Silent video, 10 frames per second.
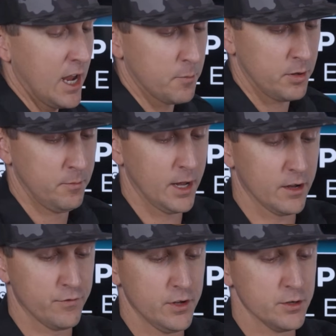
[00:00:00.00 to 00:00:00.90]
amp
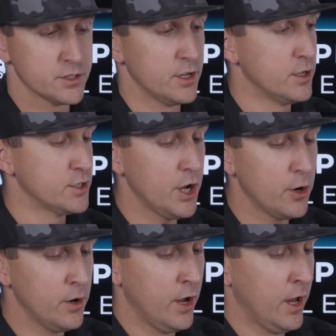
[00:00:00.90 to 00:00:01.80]
megafuse.
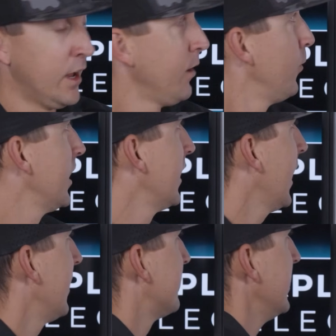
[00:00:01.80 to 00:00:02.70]
So we can
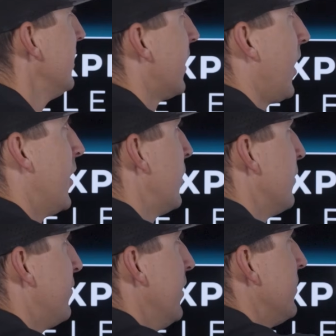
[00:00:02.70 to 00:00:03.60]
kind of see that
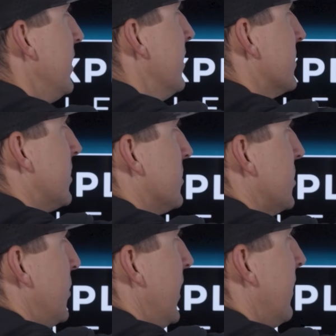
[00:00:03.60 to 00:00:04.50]
150 is
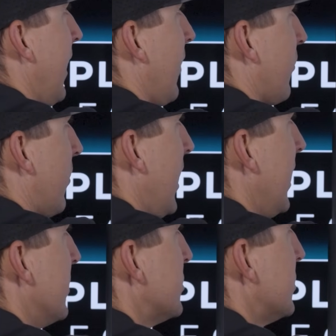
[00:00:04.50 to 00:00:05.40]
also in that
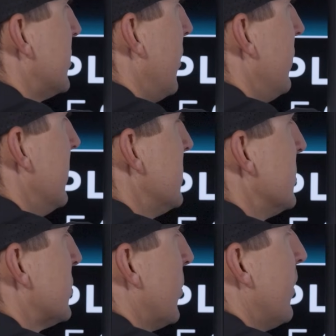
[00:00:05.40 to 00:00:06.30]
range. So this
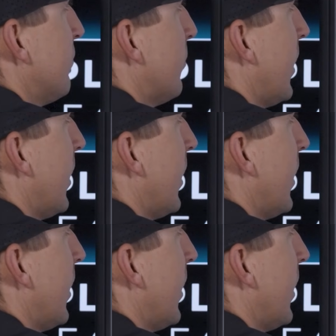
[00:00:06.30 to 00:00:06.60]
is sort of the